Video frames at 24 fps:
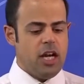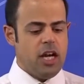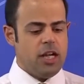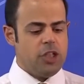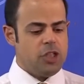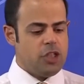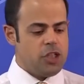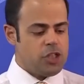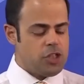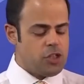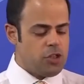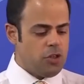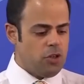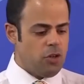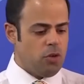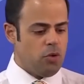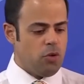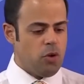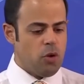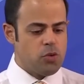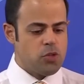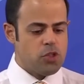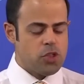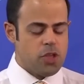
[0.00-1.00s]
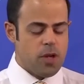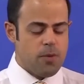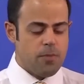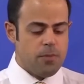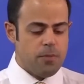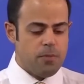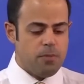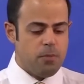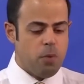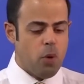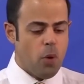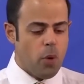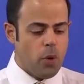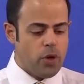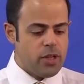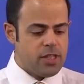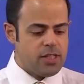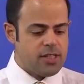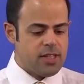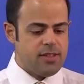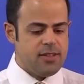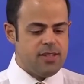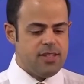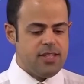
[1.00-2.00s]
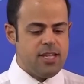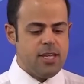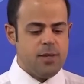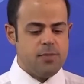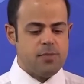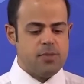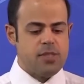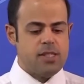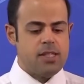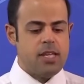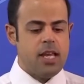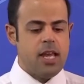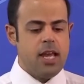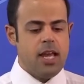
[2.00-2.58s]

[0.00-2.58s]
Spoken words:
I just wrote some points and tips